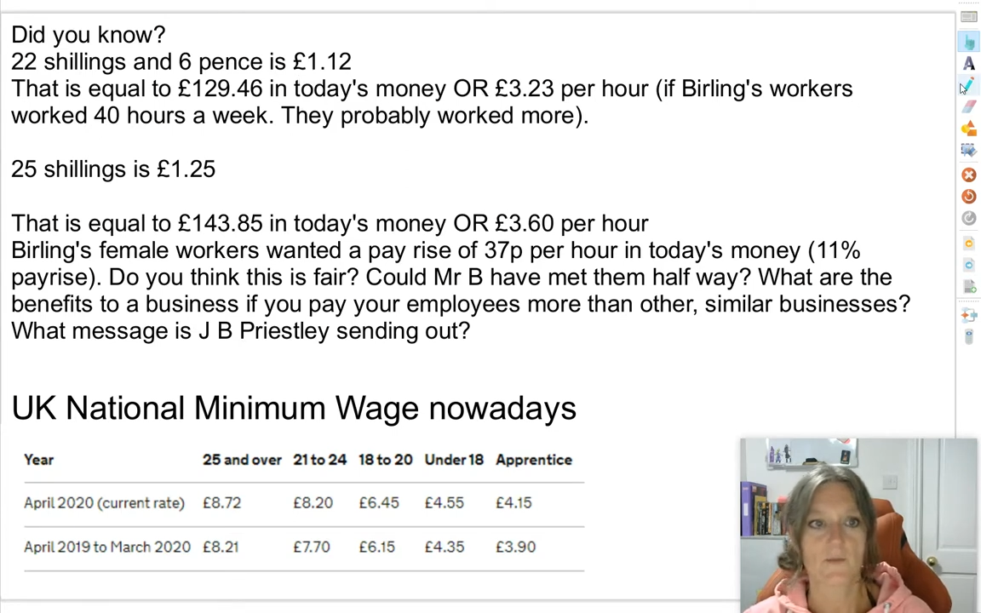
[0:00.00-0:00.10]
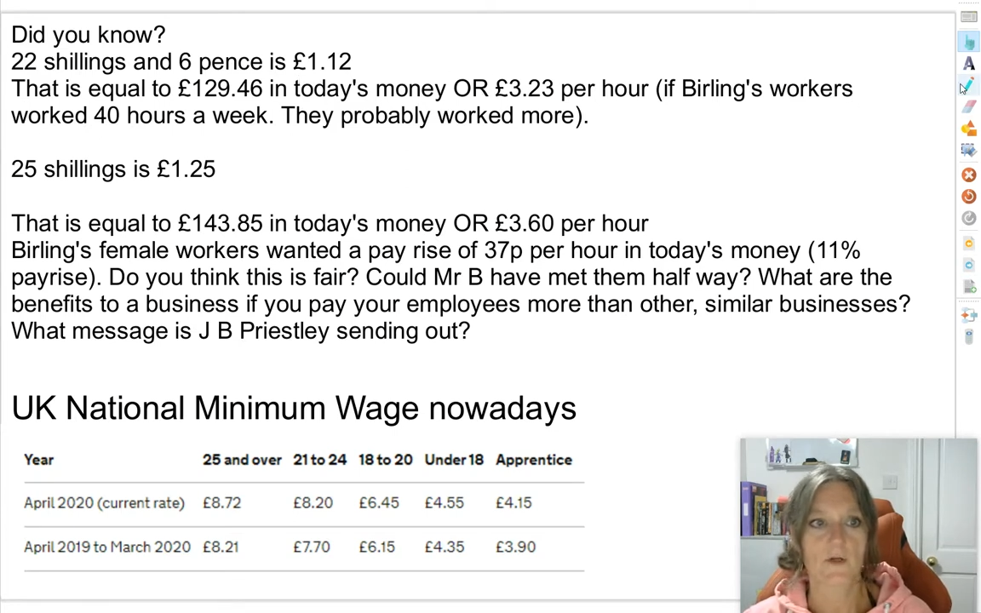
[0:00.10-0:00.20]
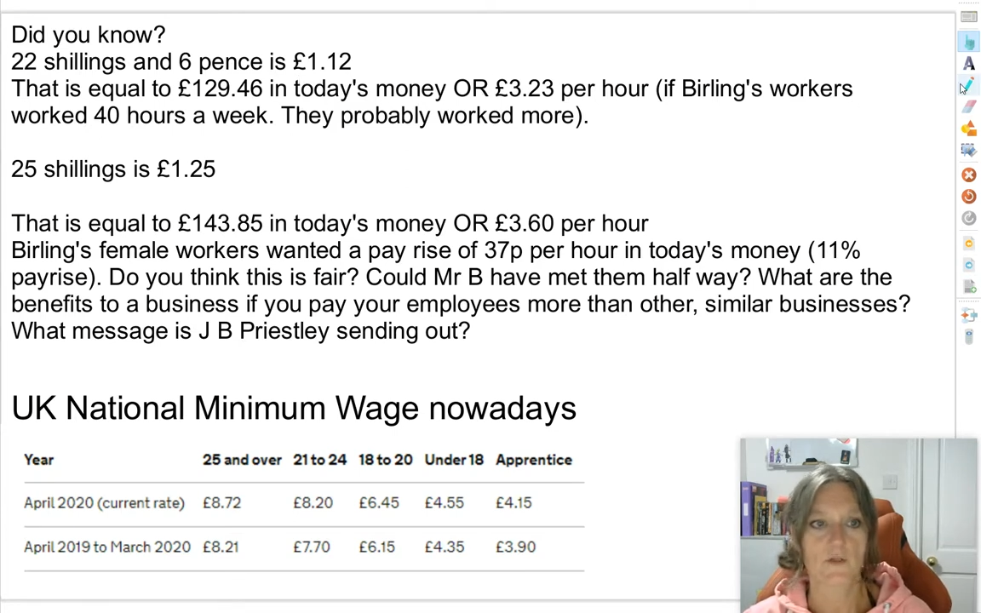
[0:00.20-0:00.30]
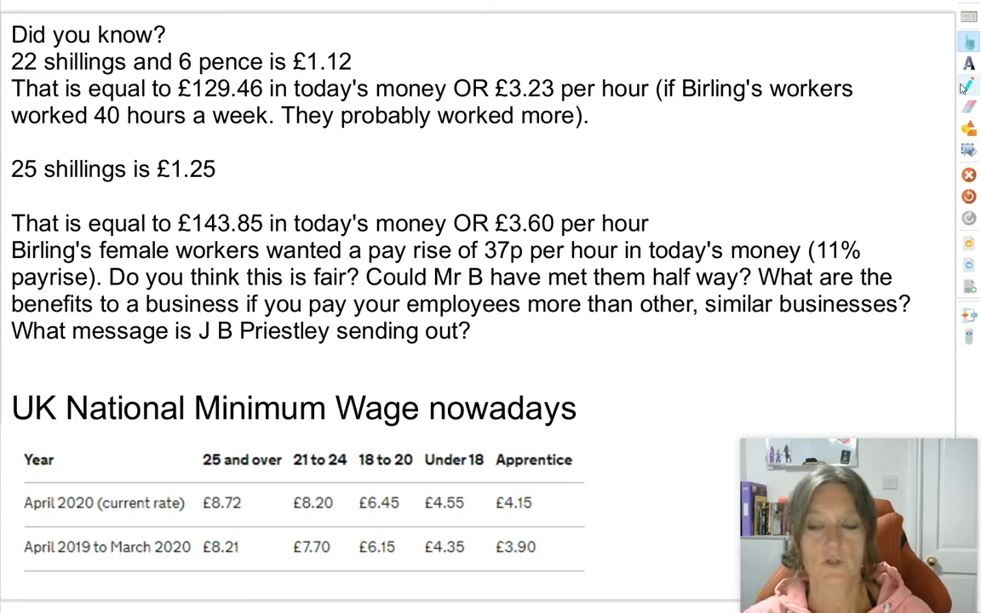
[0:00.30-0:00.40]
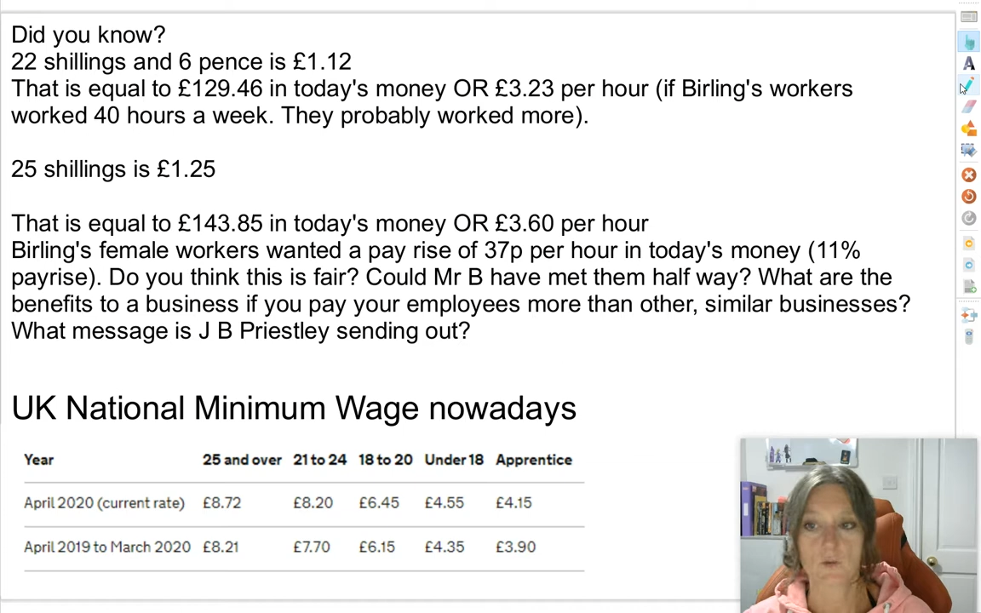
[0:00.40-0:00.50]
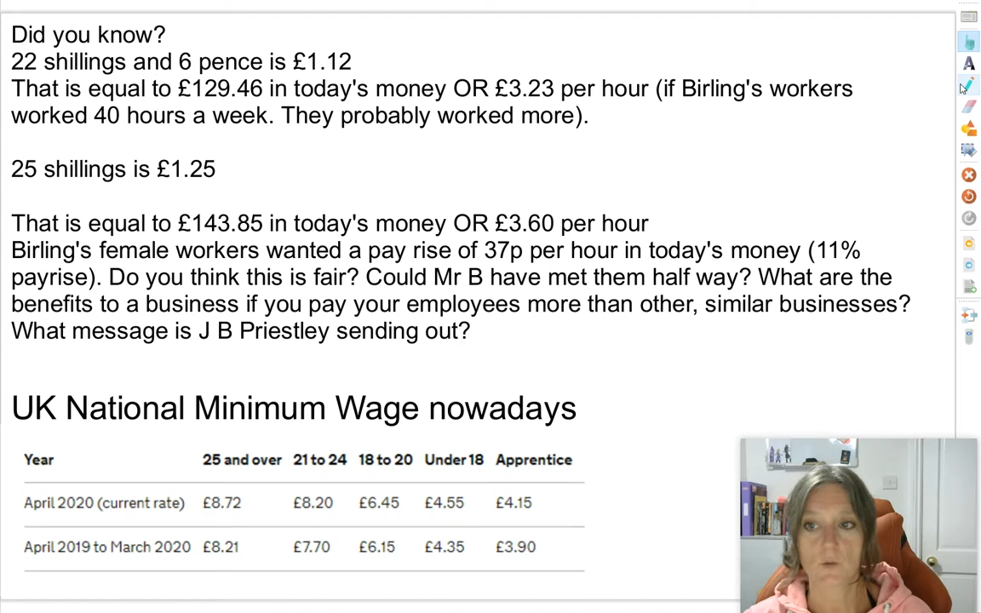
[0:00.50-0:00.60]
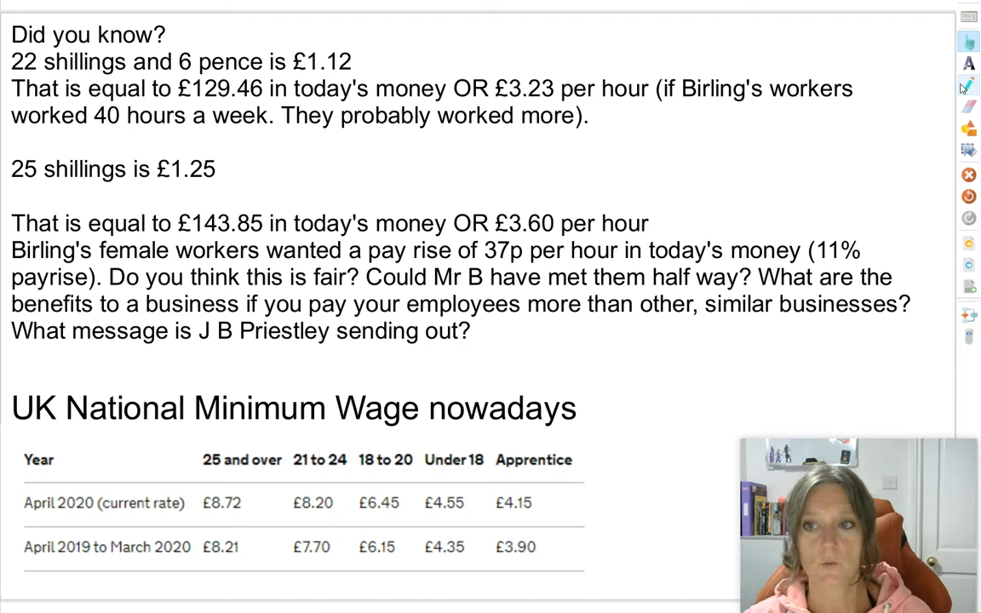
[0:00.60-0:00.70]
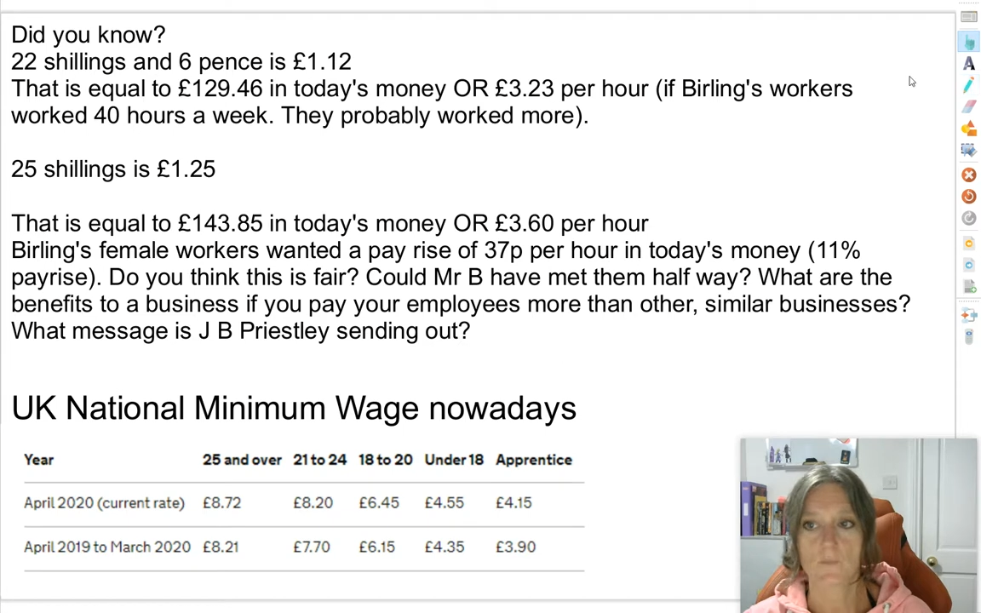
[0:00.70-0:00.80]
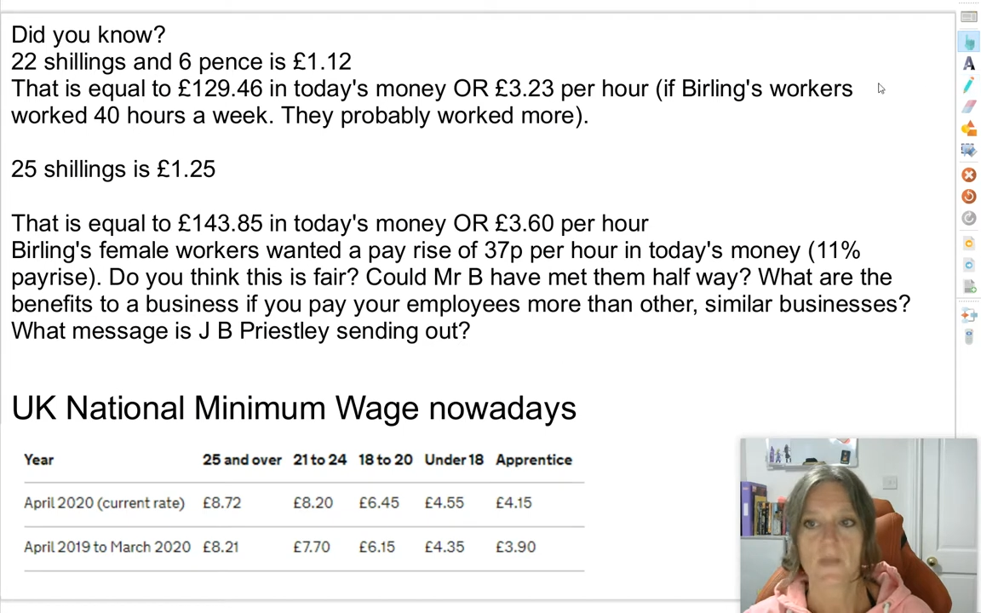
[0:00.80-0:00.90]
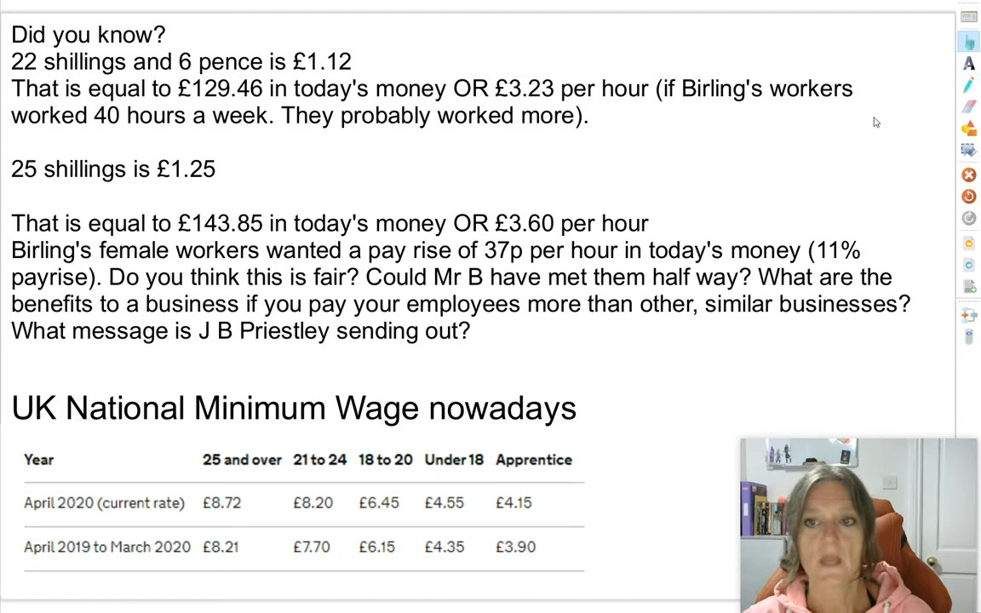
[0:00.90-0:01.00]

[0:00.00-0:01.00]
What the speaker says: much at all.